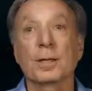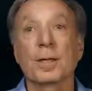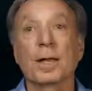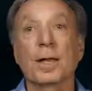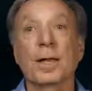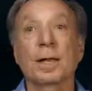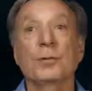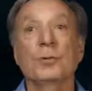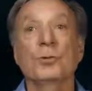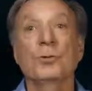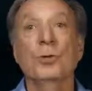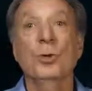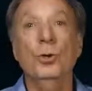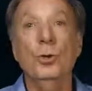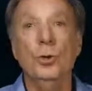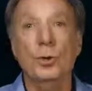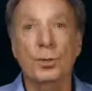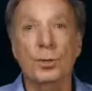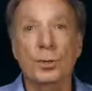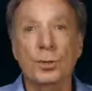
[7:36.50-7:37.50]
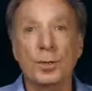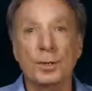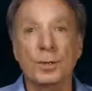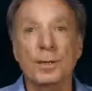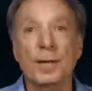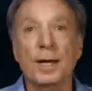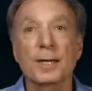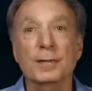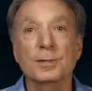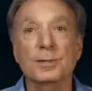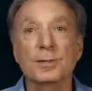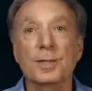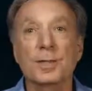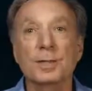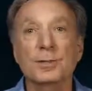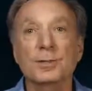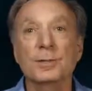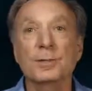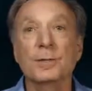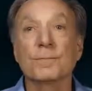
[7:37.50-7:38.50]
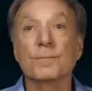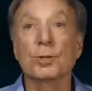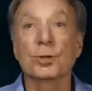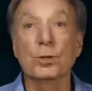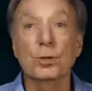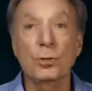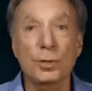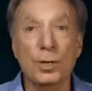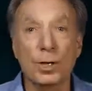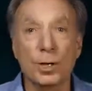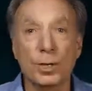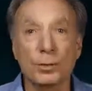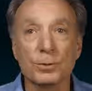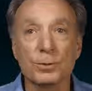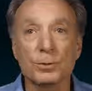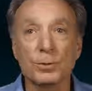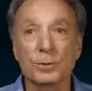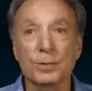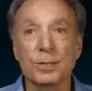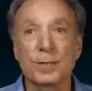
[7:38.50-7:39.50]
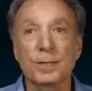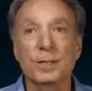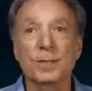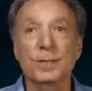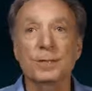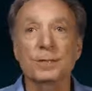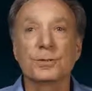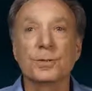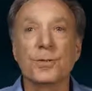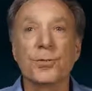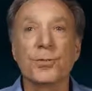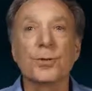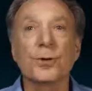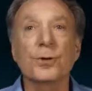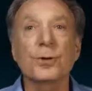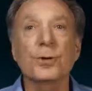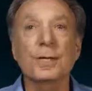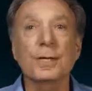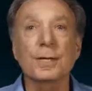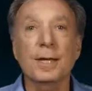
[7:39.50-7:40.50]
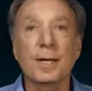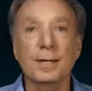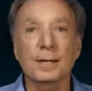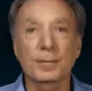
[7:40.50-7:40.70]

and 2, the oxidation of glucose yields 30